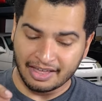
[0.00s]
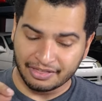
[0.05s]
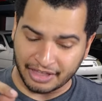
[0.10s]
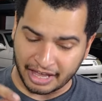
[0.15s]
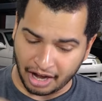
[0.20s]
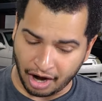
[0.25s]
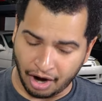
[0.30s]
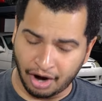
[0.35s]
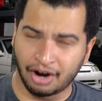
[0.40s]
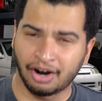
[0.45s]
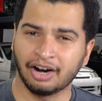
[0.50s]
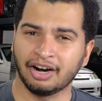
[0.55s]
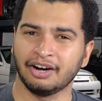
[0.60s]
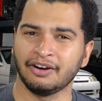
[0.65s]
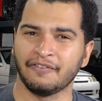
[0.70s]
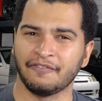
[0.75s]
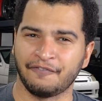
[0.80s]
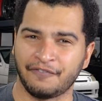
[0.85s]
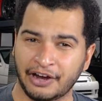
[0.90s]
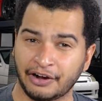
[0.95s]
They
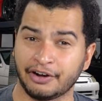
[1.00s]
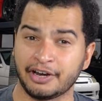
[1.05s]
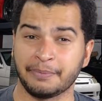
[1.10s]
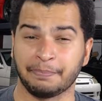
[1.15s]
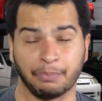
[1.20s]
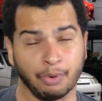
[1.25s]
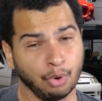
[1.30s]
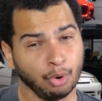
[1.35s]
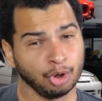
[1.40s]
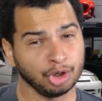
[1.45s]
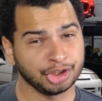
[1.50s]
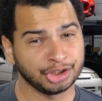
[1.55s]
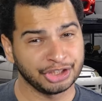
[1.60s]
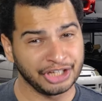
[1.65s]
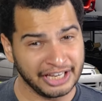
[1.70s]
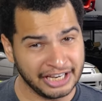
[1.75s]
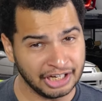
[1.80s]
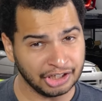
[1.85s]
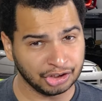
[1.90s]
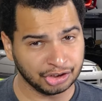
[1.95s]
are very
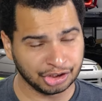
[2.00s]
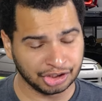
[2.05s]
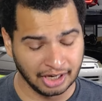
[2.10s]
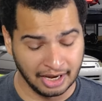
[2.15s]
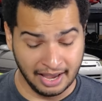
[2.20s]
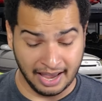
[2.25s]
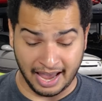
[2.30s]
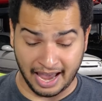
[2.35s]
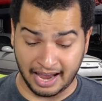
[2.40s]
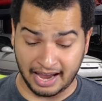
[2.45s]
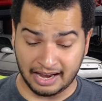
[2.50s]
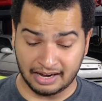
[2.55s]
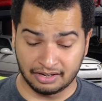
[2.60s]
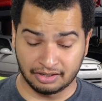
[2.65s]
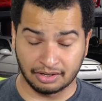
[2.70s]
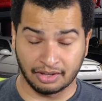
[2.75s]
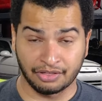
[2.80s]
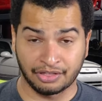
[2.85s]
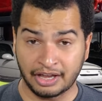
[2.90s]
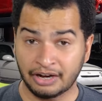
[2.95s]
Porsche-ish,
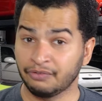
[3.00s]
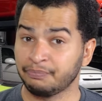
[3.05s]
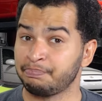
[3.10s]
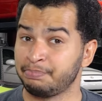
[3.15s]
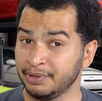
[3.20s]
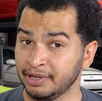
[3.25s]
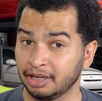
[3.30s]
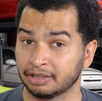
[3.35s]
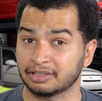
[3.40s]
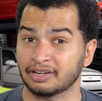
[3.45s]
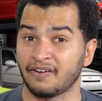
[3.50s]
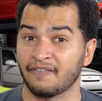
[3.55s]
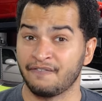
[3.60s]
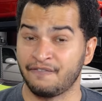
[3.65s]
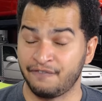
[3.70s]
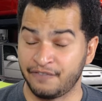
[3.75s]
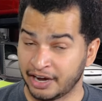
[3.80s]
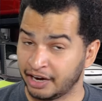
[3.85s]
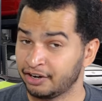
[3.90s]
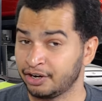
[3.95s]
and they're built
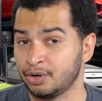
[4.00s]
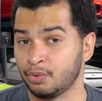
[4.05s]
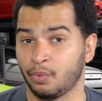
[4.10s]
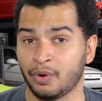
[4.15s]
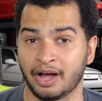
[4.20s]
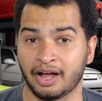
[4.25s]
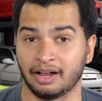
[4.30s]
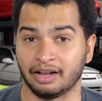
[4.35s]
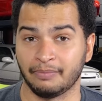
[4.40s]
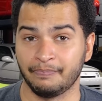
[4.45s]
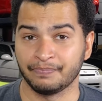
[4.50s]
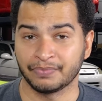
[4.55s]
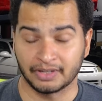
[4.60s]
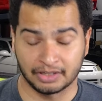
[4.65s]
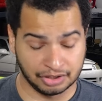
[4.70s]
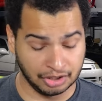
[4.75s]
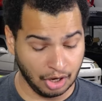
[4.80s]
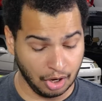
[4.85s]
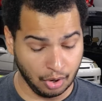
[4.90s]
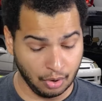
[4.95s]
very well.
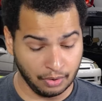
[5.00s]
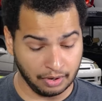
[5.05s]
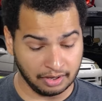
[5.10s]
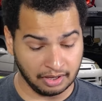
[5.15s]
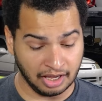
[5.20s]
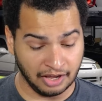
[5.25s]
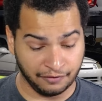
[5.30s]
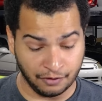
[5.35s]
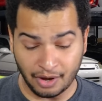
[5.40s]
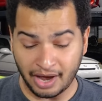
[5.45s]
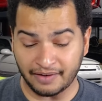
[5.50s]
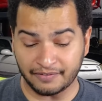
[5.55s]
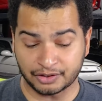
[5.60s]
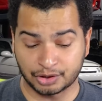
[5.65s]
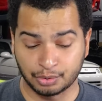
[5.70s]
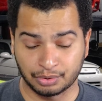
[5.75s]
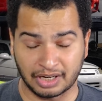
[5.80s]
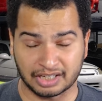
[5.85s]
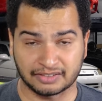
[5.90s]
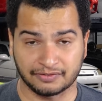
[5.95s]
So if you have a
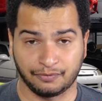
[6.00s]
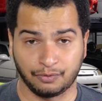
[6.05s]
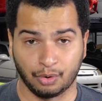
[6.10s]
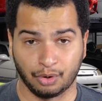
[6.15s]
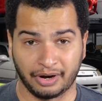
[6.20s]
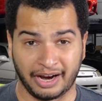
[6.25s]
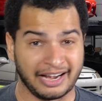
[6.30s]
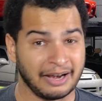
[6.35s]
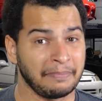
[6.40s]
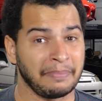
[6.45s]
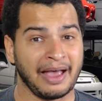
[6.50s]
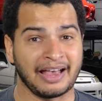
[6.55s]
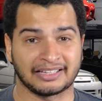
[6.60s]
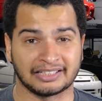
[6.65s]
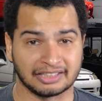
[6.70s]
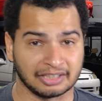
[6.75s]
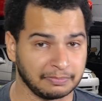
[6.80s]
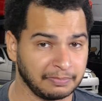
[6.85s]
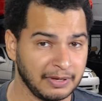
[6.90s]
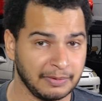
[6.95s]
2004 and it
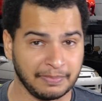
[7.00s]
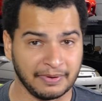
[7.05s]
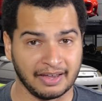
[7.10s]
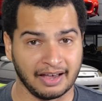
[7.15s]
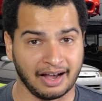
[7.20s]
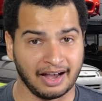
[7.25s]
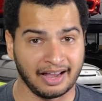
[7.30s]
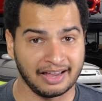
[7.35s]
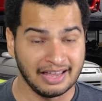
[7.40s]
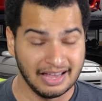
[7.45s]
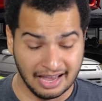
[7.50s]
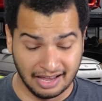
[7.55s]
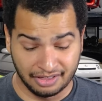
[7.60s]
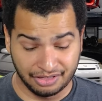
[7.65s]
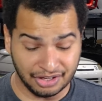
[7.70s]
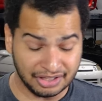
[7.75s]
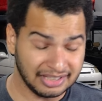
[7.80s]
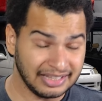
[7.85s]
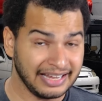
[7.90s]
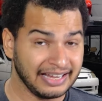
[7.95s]
passes a PPI,
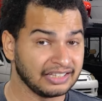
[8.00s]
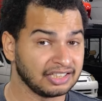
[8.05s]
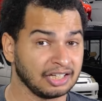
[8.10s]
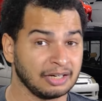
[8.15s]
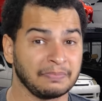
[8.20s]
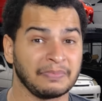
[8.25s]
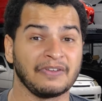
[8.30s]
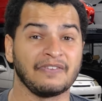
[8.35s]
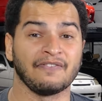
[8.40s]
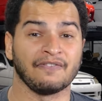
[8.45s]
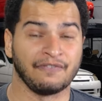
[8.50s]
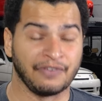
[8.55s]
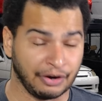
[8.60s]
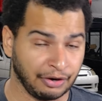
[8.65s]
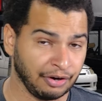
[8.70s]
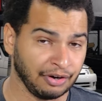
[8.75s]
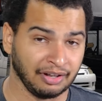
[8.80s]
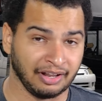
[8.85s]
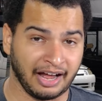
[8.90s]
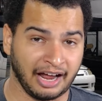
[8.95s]
this thing is gonna be
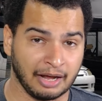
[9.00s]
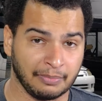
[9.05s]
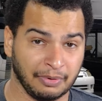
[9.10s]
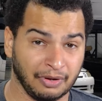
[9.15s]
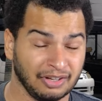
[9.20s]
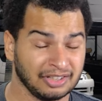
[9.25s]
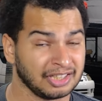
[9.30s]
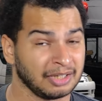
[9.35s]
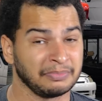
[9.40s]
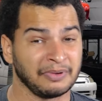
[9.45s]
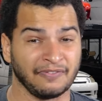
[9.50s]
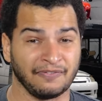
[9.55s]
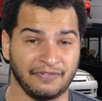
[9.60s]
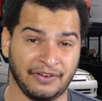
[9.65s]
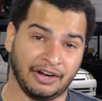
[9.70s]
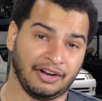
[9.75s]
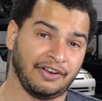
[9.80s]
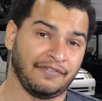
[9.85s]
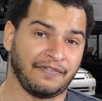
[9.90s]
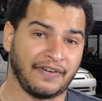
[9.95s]
very reliable, it's gonna be
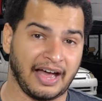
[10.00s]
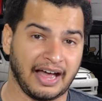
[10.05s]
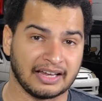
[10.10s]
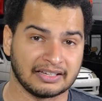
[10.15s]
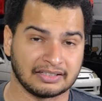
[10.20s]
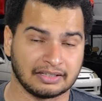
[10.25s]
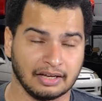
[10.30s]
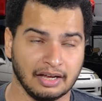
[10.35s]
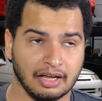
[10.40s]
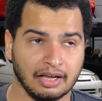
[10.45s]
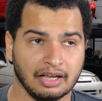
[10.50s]
very fast.